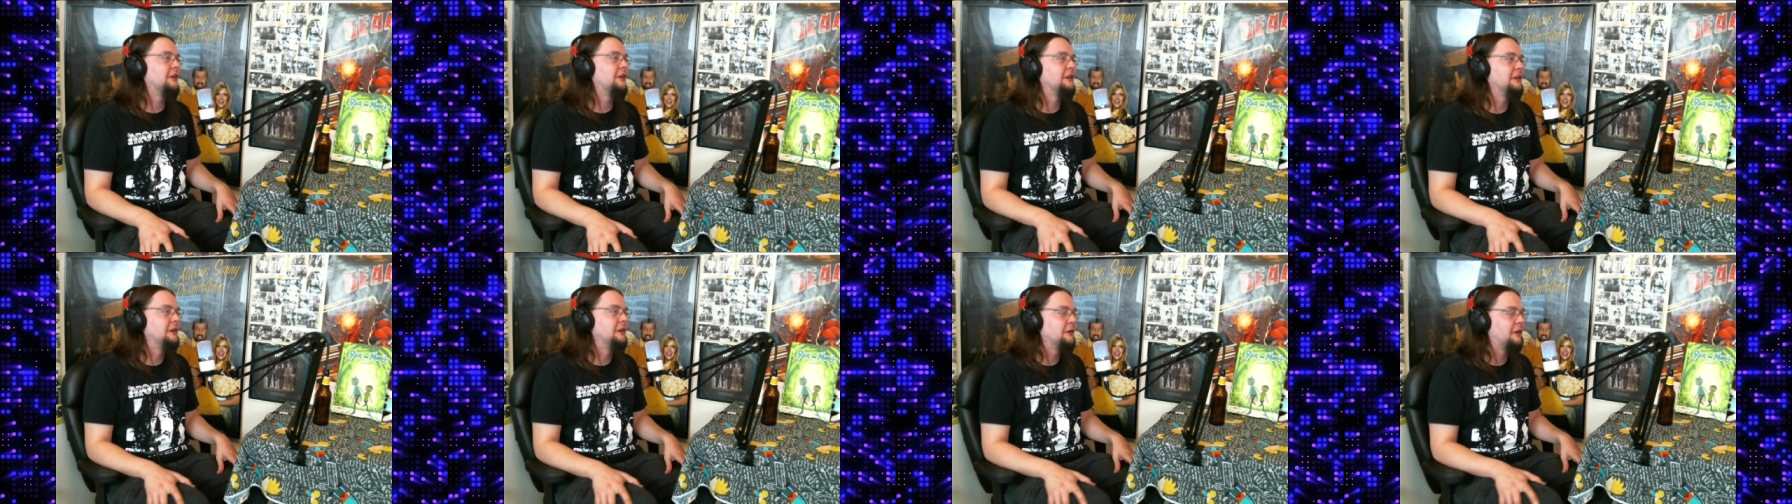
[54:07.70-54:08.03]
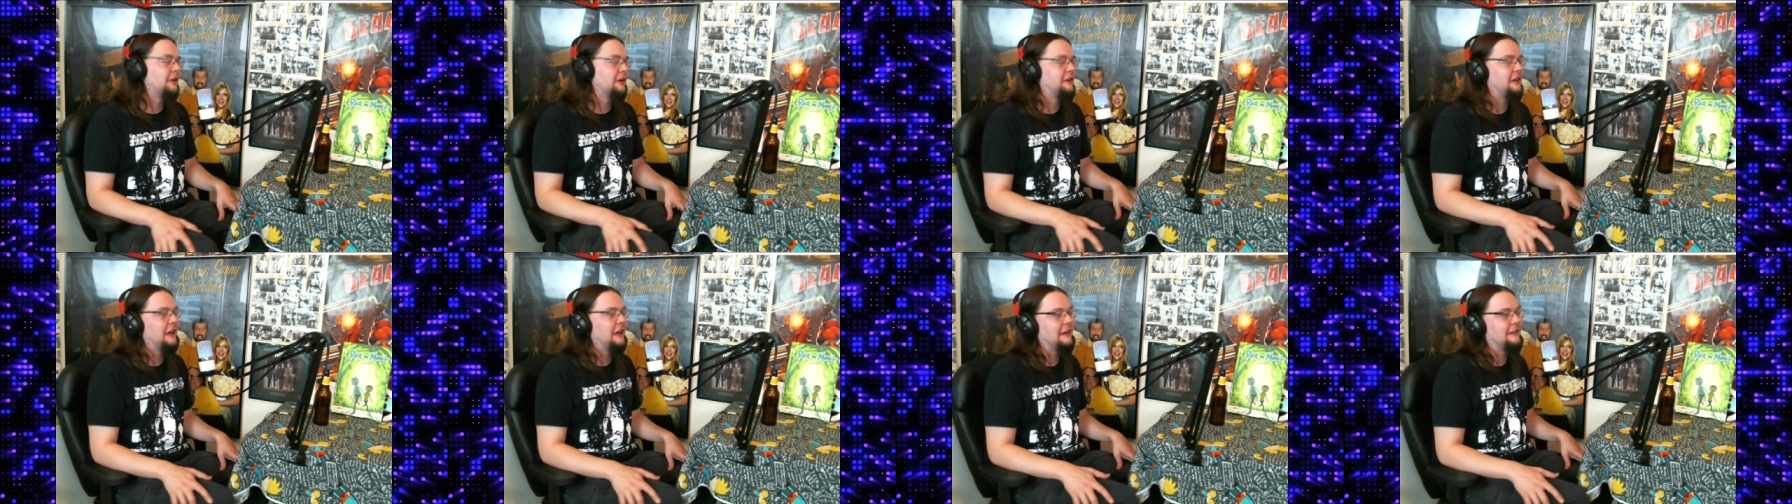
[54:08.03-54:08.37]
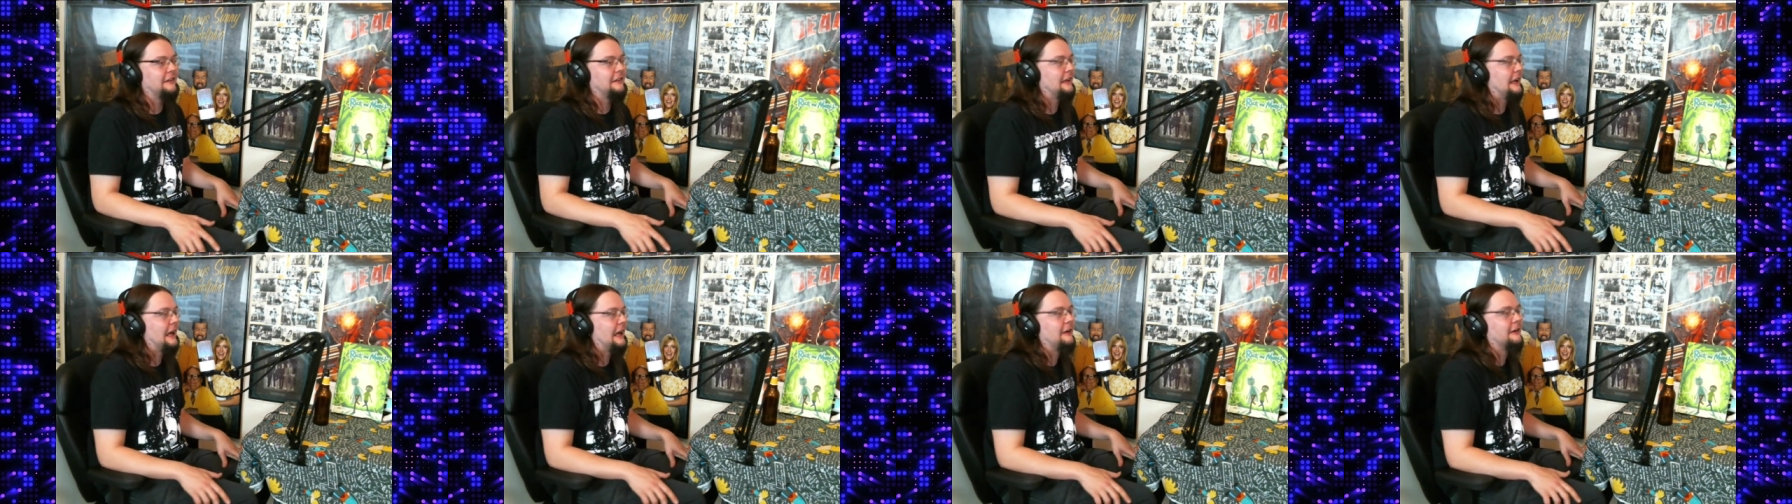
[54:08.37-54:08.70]
You could take
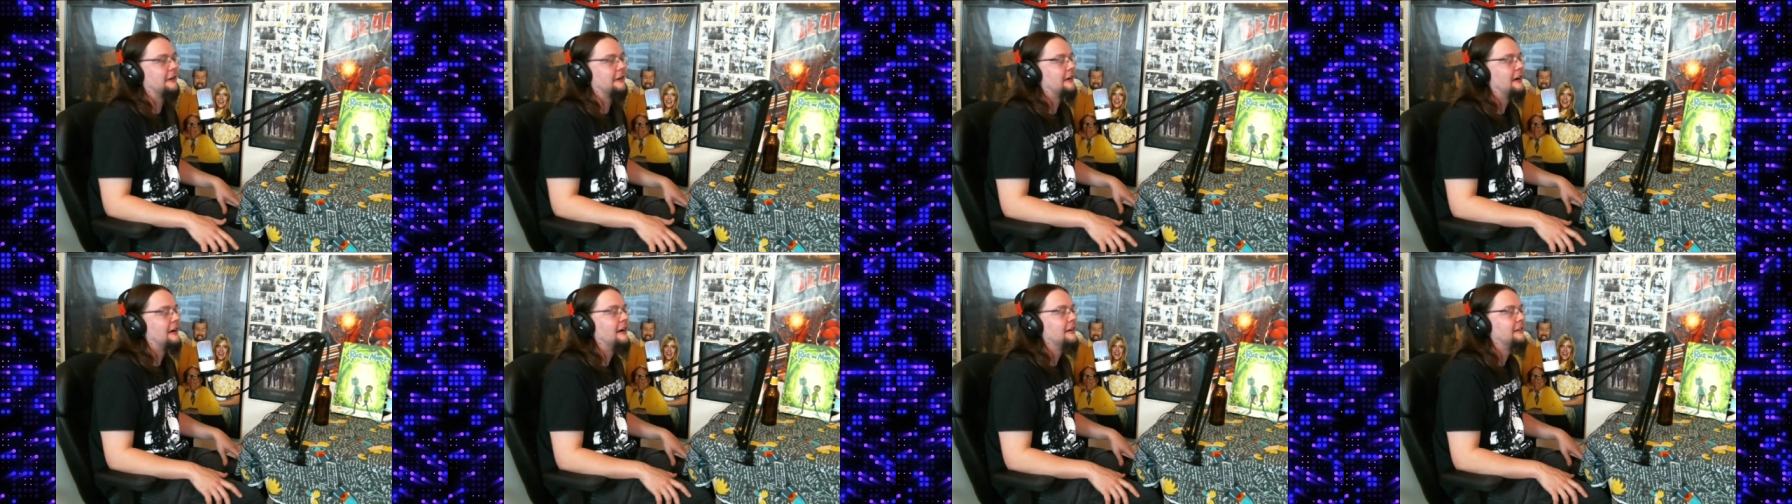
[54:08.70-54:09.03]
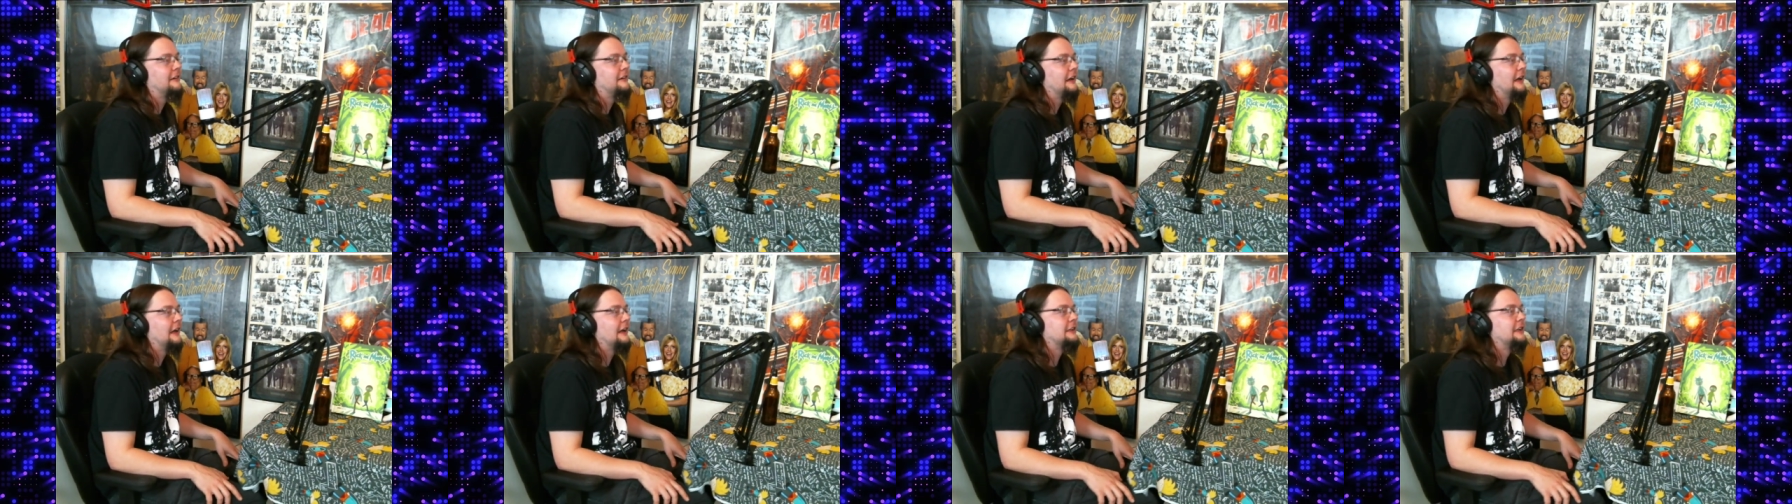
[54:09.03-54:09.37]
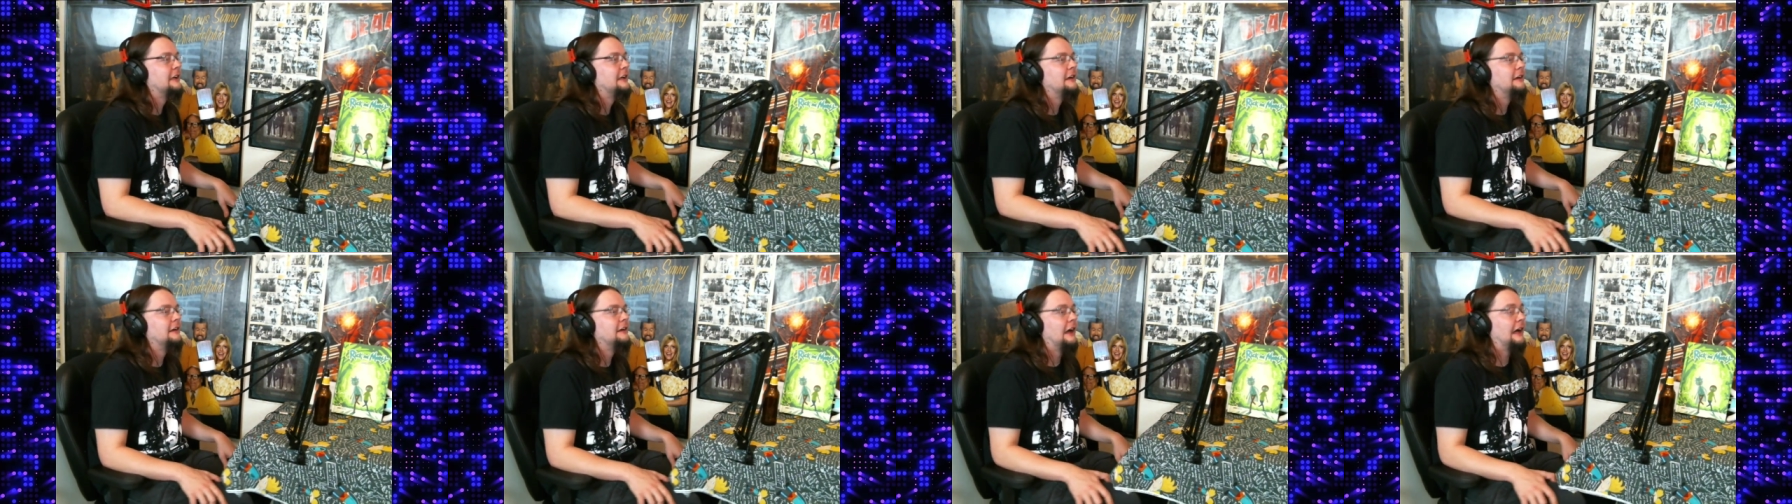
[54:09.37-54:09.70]
that out of context.
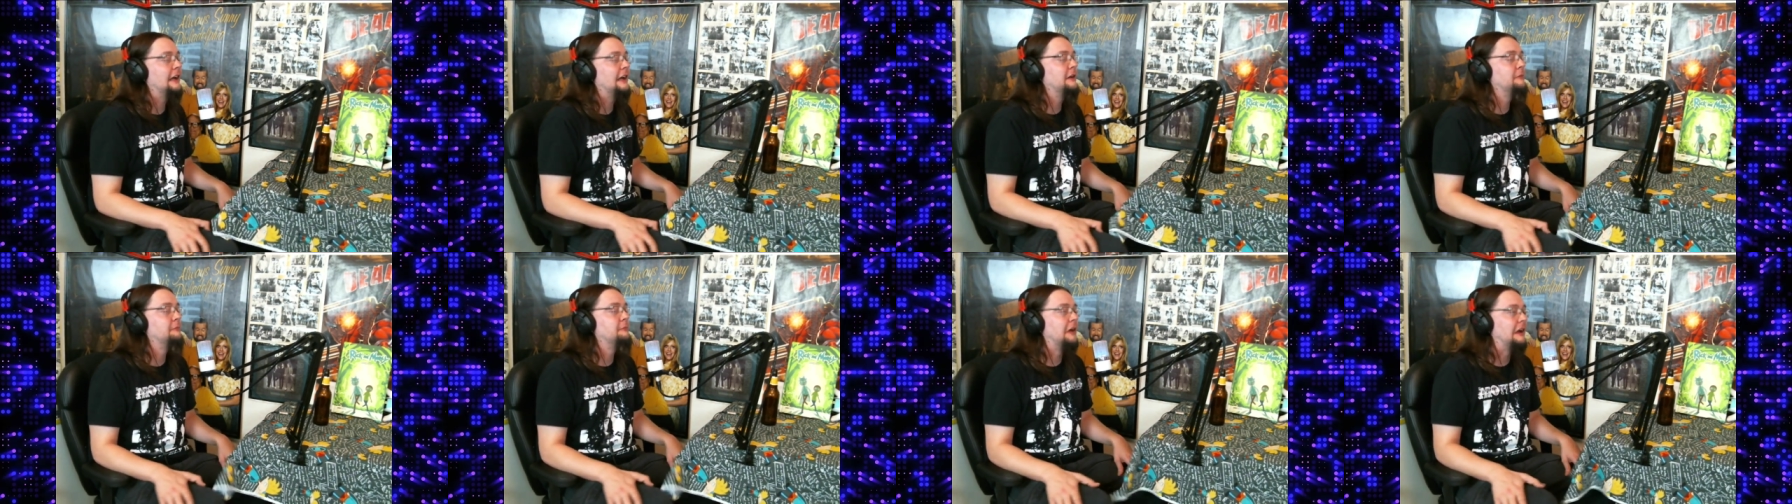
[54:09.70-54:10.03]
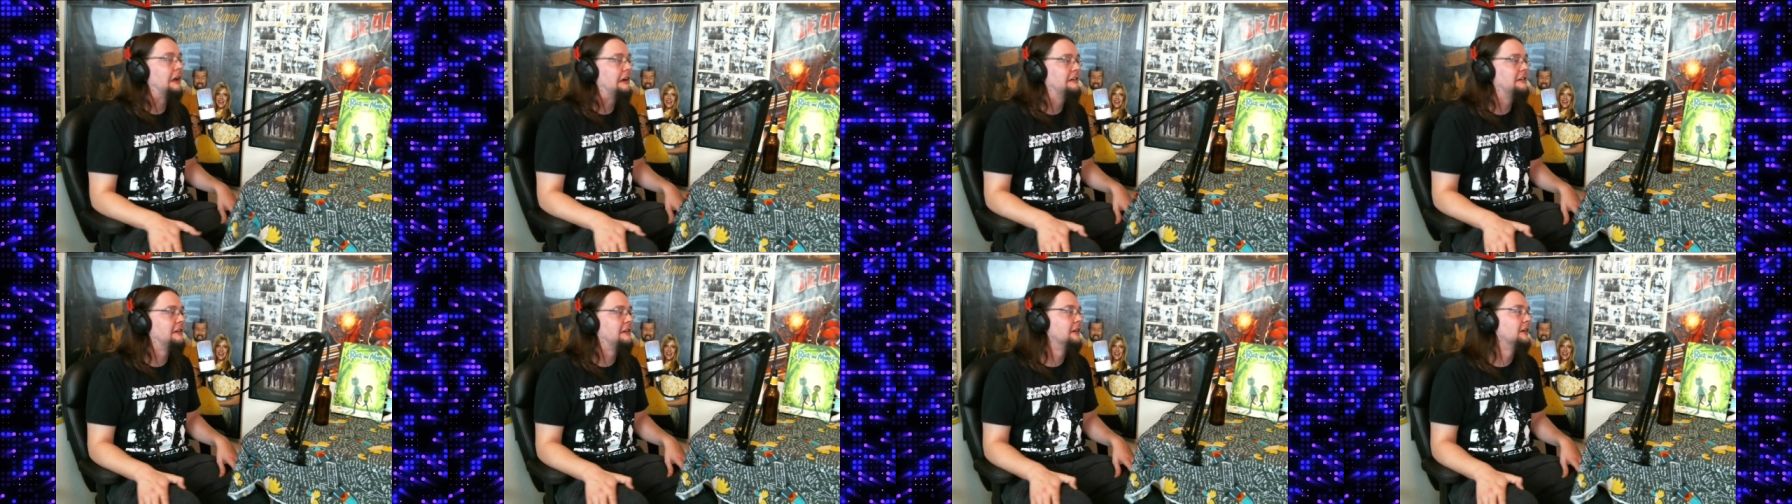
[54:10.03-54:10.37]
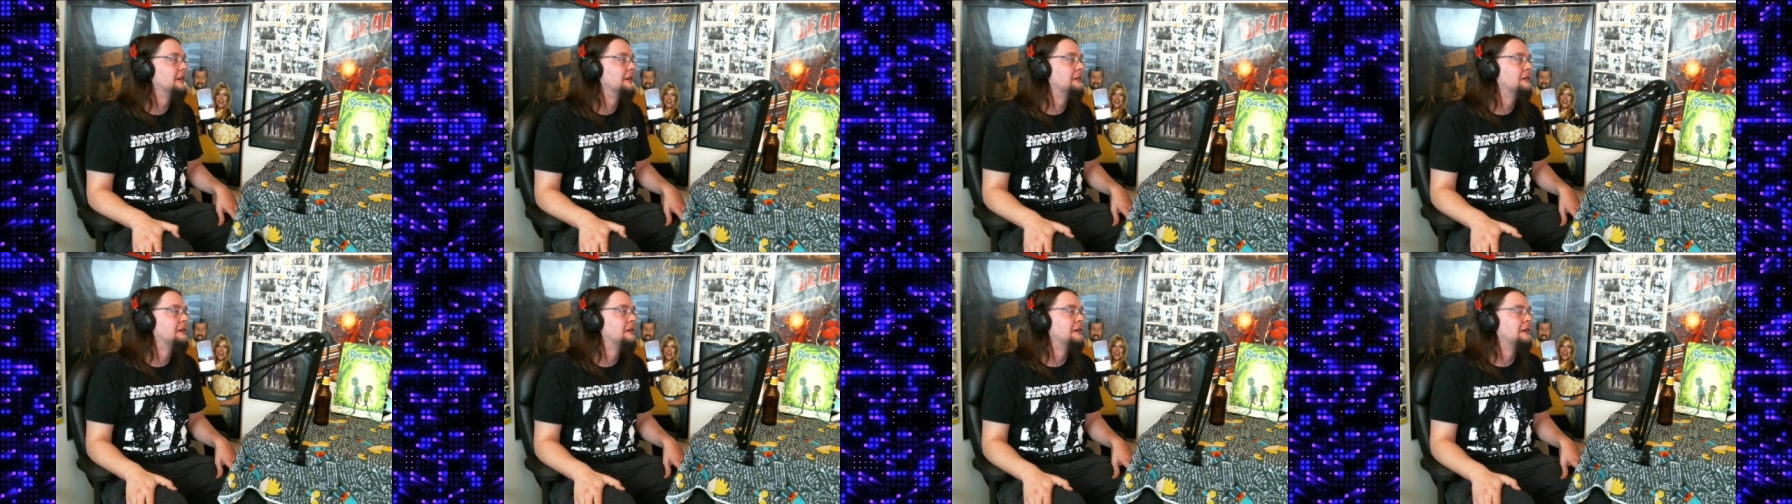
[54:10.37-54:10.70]
I didn't mean
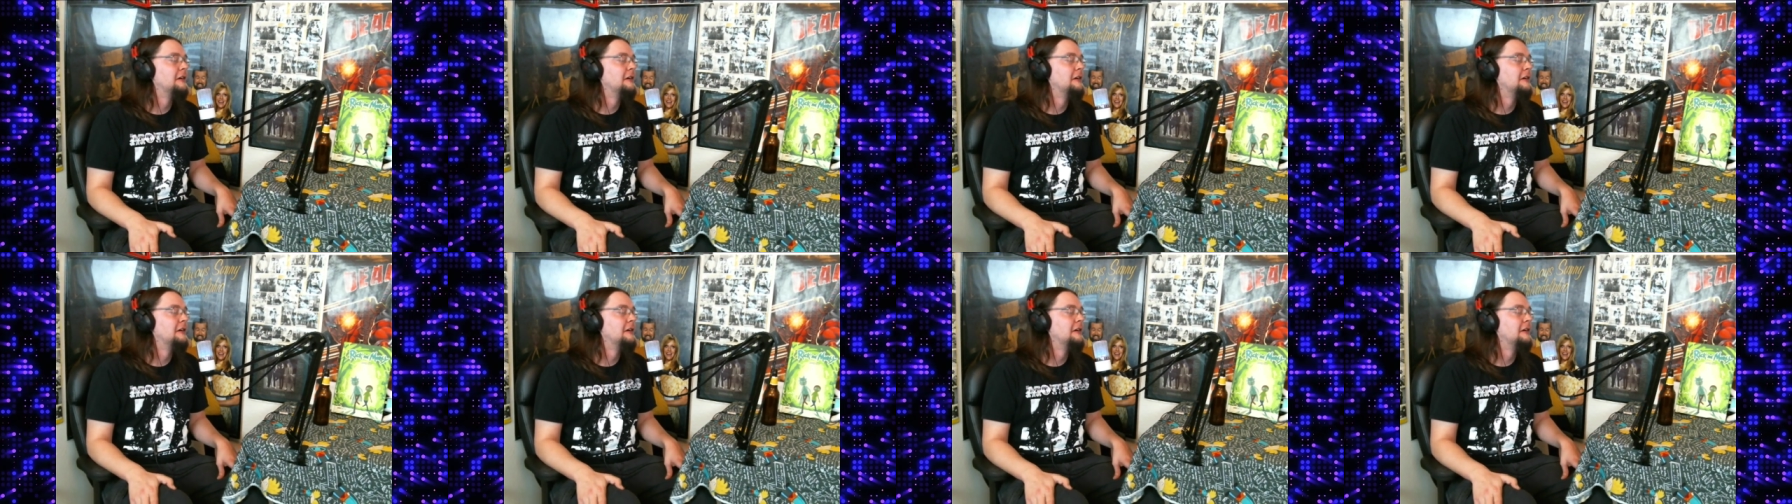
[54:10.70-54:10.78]
to.